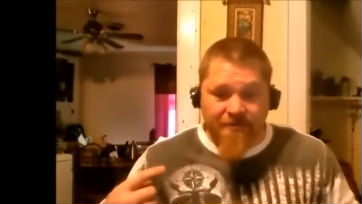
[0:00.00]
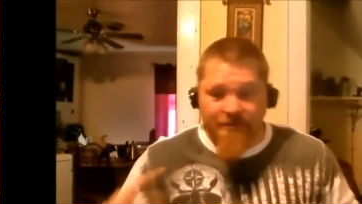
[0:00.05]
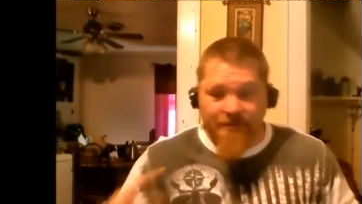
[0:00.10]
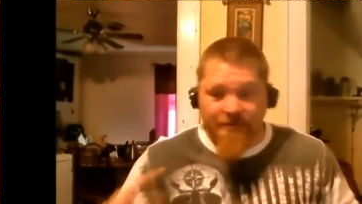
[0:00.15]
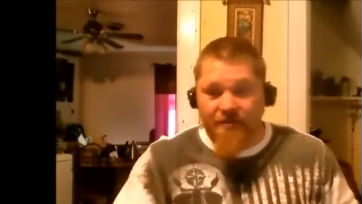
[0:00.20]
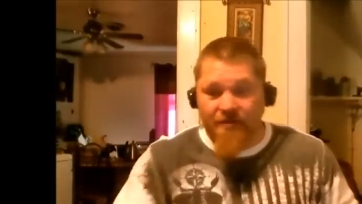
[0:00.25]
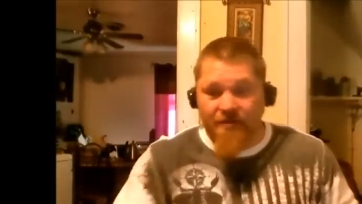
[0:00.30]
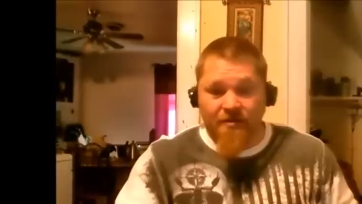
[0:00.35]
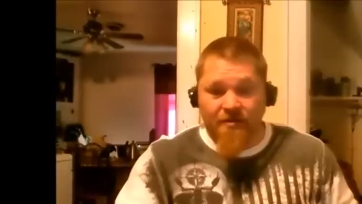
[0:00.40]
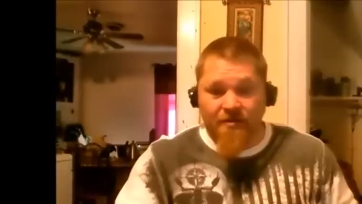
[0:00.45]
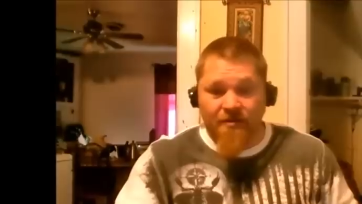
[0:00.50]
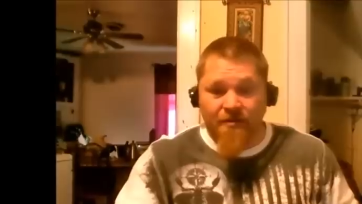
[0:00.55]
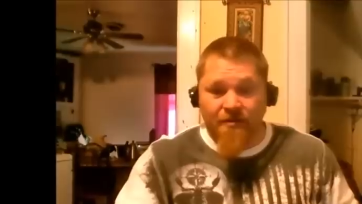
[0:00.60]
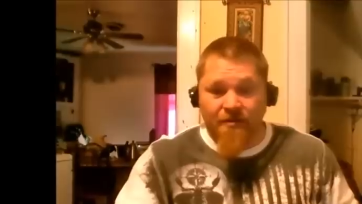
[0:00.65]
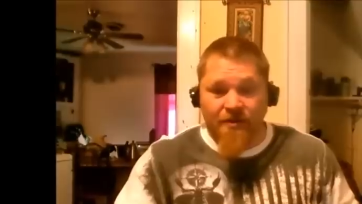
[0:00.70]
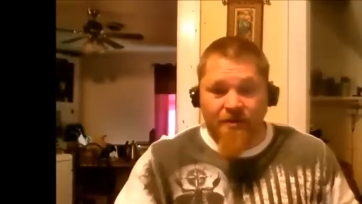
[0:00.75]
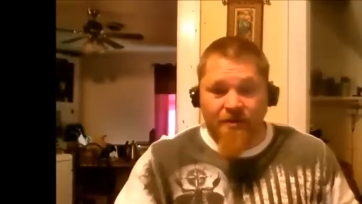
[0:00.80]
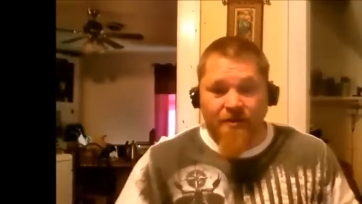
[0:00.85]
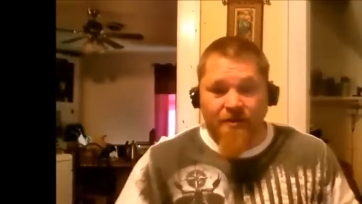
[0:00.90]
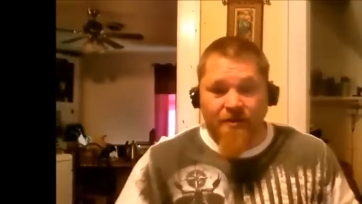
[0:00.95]
The
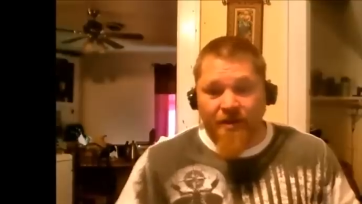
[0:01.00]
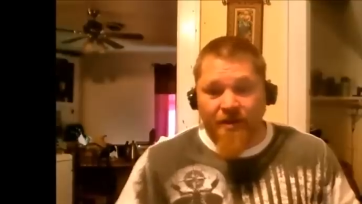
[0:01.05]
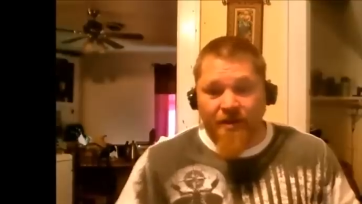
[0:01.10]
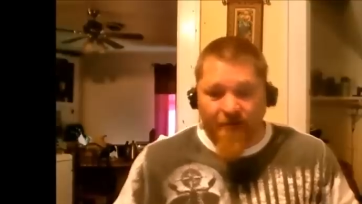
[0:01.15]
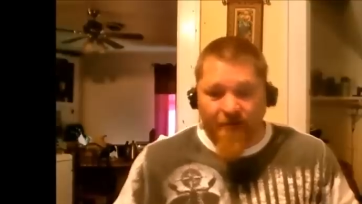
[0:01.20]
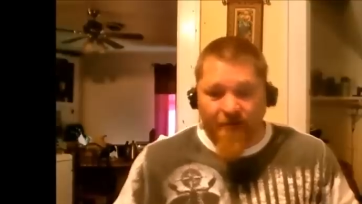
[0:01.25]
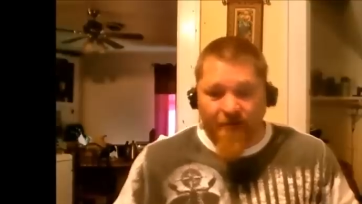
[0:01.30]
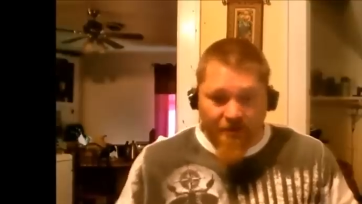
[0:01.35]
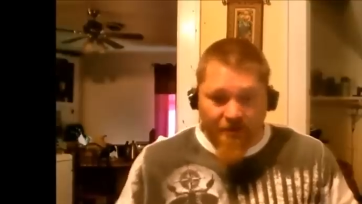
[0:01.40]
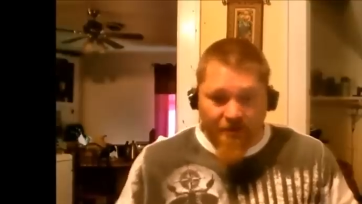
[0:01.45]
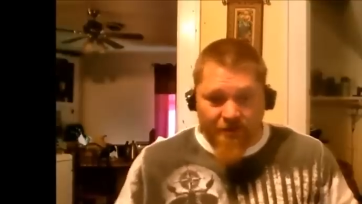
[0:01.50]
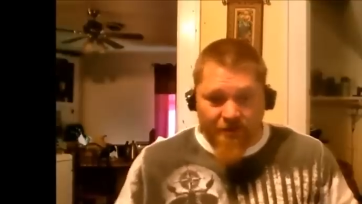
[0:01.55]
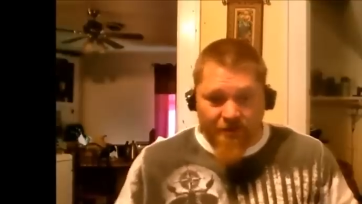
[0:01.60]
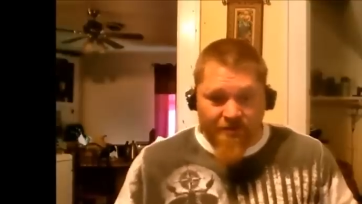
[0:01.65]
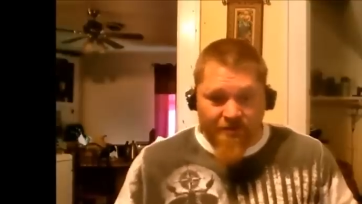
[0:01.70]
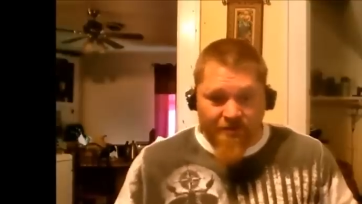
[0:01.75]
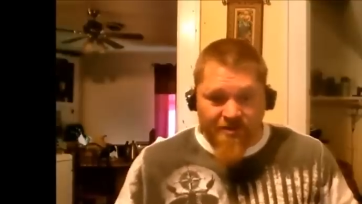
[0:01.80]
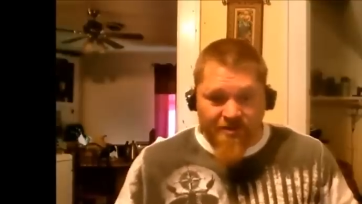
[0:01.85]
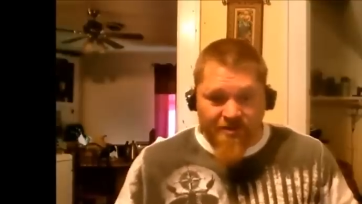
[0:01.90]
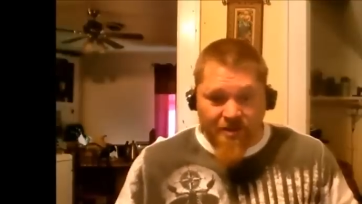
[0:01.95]
built-in mic in my
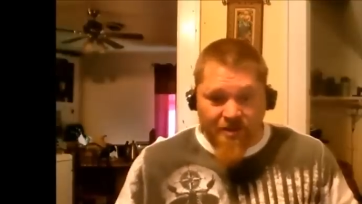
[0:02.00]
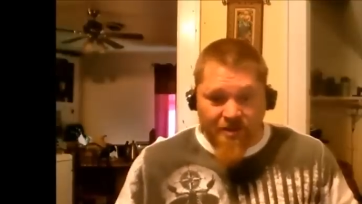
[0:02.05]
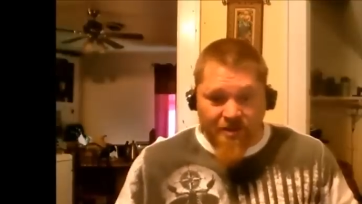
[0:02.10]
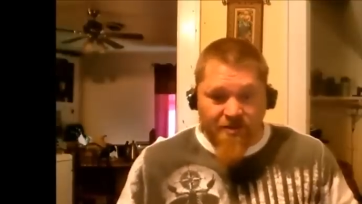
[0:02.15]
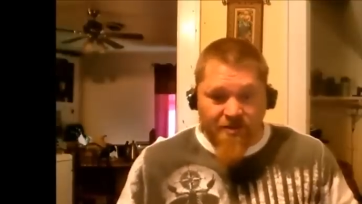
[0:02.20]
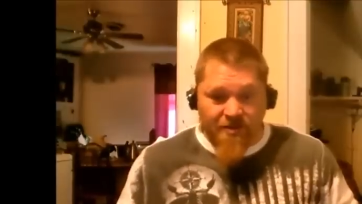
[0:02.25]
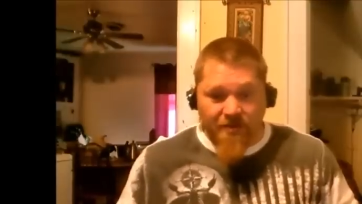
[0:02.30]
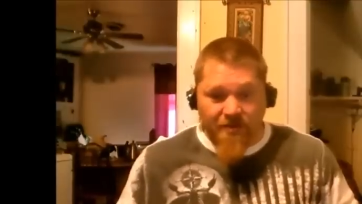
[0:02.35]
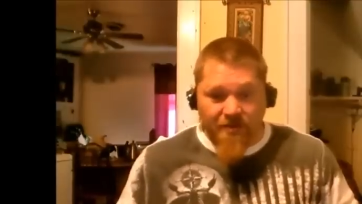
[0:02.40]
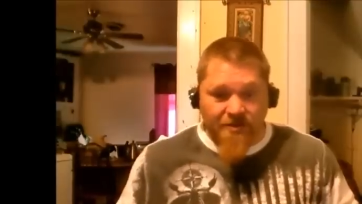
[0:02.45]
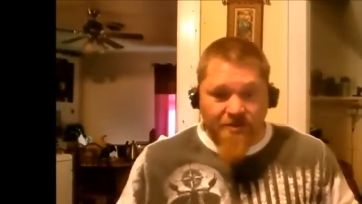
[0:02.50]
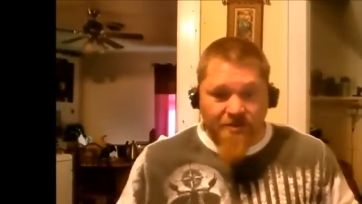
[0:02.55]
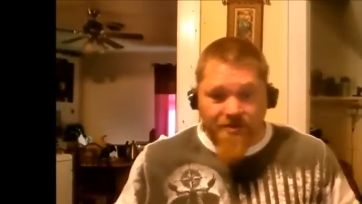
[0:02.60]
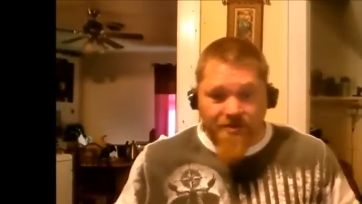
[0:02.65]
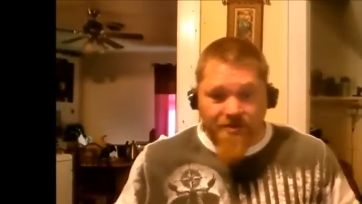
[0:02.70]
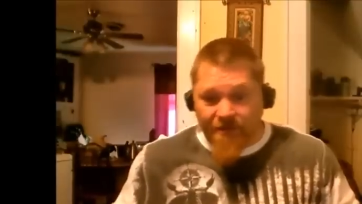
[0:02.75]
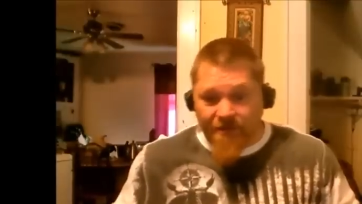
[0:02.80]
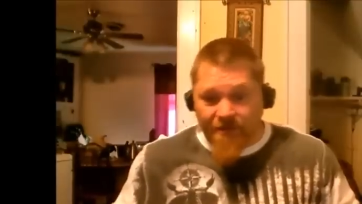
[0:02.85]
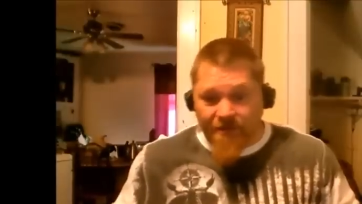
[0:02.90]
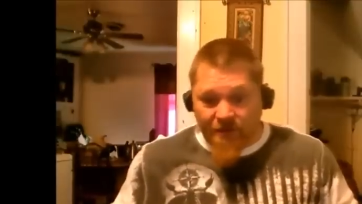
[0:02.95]
computer sucks. I use this
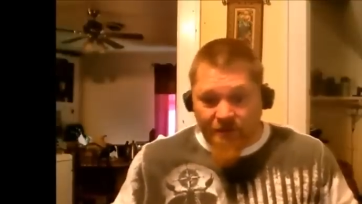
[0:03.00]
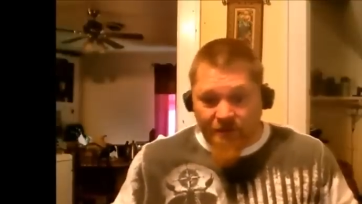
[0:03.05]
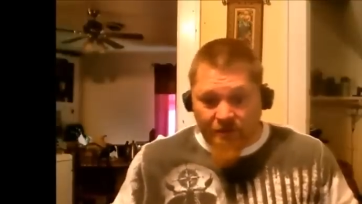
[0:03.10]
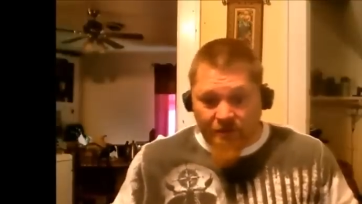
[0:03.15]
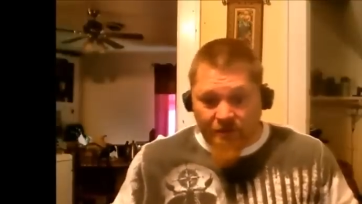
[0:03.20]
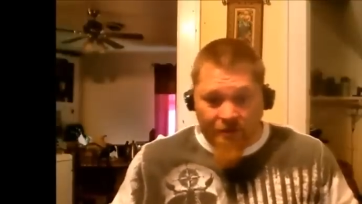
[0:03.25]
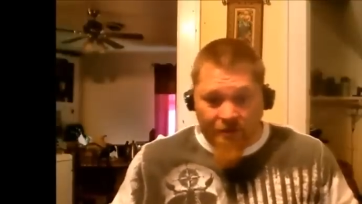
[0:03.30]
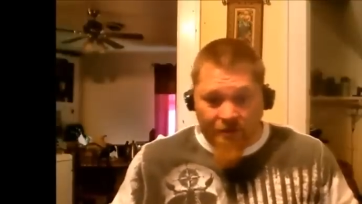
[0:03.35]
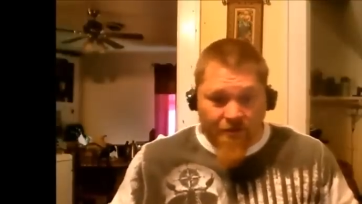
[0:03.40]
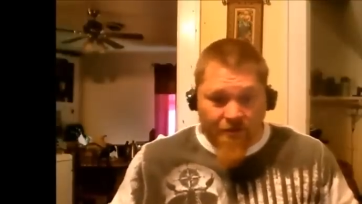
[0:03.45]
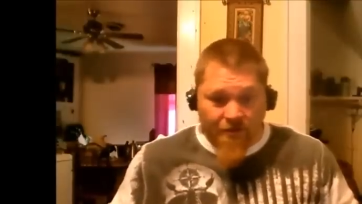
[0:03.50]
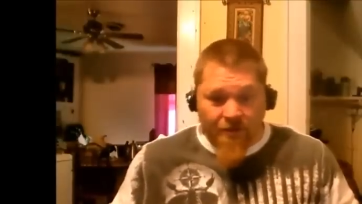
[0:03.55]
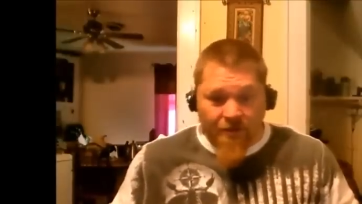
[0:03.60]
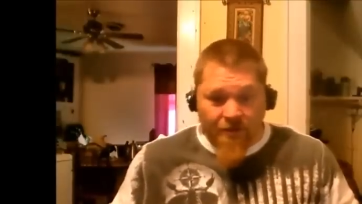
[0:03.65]
for better audio.